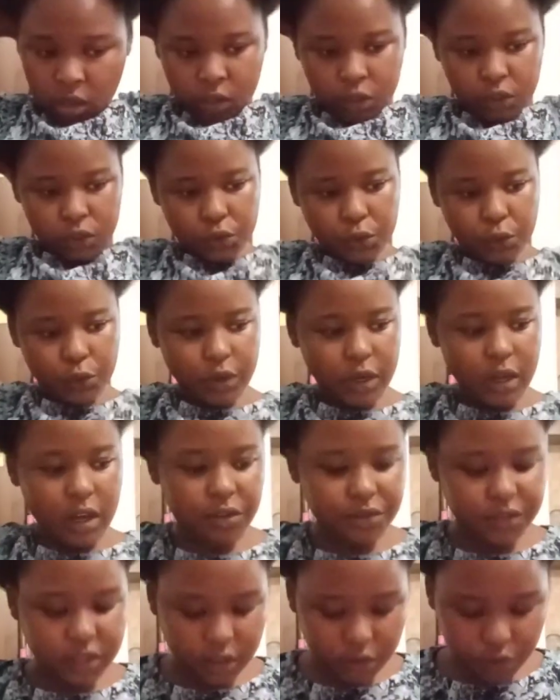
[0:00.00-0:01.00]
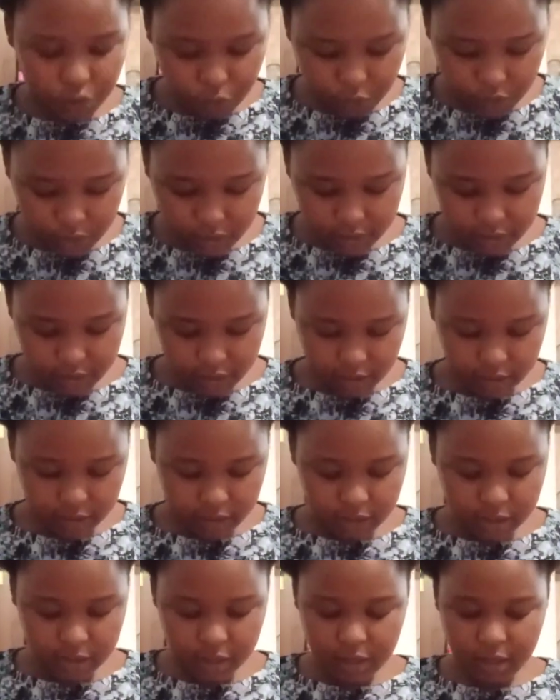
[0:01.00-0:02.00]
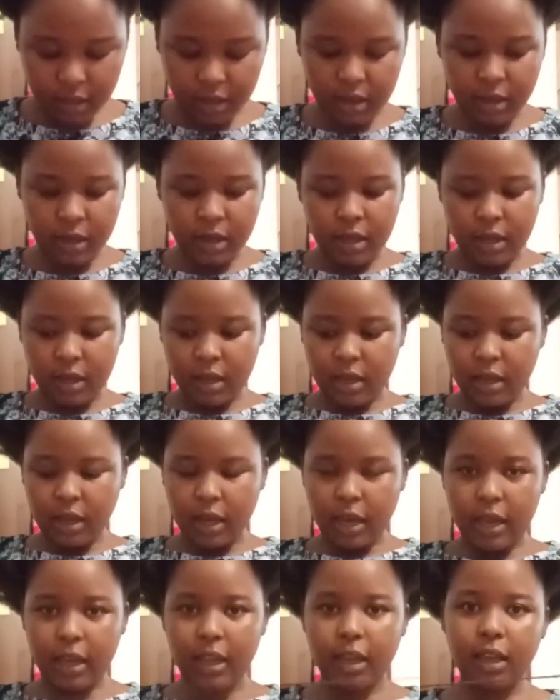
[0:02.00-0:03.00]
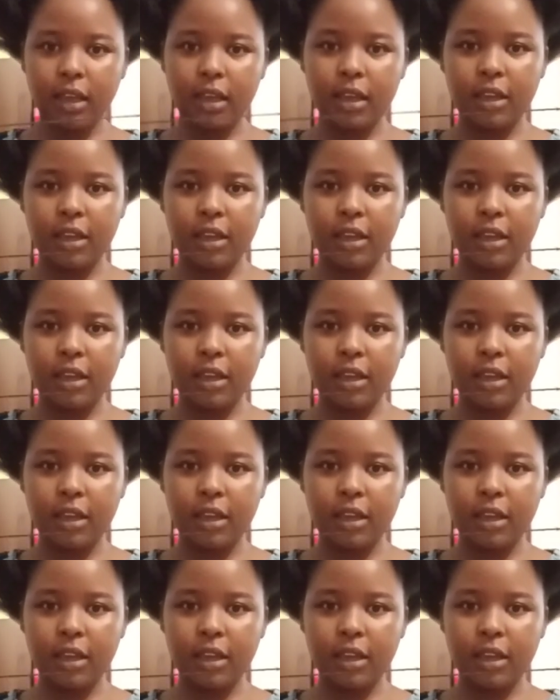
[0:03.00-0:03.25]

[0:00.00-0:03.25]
So after doing that, I